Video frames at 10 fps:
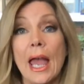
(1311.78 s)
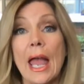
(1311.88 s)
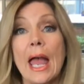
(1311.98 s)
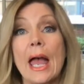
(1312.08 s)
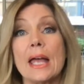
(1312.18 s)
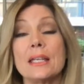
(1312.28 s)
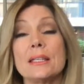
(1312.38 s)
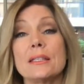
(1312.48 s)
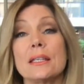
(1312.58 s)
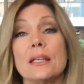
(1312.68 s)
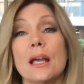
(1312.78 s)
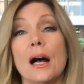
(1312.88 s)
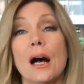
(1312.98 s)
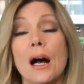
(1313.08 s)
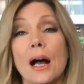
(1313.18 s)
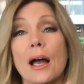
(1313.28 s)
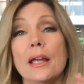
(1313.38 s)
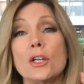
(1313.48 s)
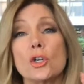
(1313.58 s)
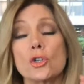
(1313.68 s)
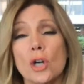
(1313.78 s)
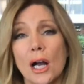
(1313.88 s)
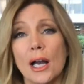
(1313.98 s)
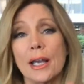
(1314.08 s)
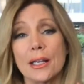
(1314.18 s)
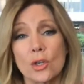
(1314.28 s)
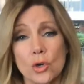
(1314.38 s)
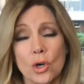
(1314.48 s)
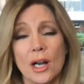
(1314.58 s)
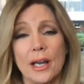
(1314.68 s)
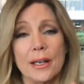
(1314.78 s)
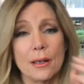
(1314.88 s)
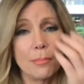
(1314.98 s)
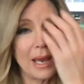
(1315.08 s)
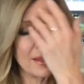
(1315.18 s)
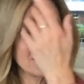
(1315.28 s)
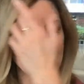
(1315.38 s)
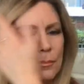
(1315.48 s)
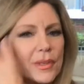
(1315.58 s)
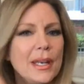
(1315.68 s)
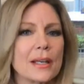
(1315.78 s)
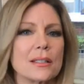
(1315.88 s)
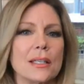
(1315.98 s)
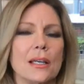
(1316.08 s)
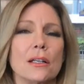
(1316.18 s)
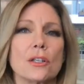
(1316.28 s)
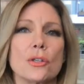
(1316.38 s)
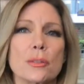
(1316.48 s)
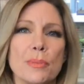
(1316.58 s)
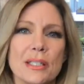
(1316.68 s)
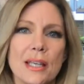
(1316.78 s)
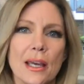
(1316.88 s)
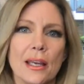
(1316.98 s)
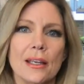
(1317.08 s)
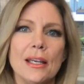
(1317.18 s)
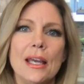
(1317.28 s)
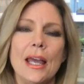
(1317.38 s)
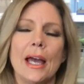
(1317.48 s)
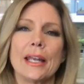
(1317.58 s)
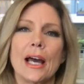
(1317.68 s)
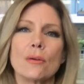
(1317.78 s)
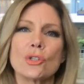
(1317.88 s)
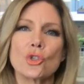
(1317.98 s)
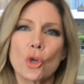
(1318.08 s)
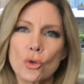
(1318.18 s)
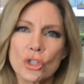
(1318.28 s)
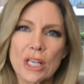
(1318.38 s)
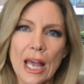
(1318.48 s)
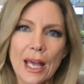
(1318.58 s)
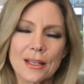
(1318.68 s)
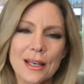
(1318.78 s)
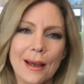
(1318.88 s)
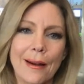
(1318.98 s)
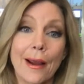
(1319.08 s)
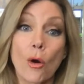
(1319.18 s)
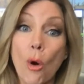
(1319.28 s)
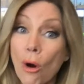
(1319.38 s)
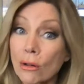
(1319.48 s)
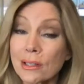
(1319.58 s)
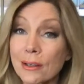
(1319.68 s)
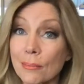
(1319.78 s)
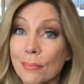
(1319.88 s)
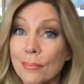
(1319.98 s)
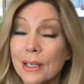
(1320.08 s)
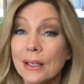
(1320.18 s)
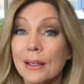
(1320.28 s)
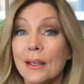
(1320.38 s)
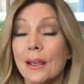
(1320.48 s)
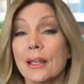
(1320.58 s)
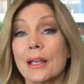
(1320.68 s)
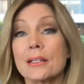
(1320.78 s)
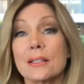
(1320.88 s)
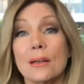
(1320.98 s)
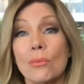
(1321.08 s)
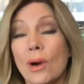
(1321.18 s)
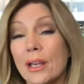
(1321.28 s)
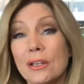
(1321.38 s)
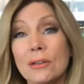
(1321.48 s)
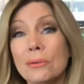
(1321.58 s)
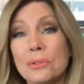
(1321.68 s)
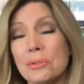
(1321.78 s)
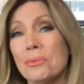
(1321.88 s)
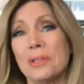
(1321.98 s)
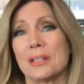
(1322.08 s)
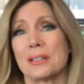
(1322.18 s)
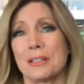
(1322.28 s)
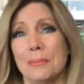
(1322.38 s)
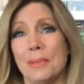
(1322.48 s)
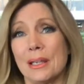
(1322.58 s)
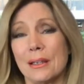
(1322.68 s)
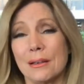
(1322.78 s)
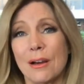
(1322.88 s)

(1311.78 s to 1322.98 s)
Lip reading: And I cried and cried in a bathtub the next day on Christmas Day. And I was so sad. And I called him and I said, why do you do this to me?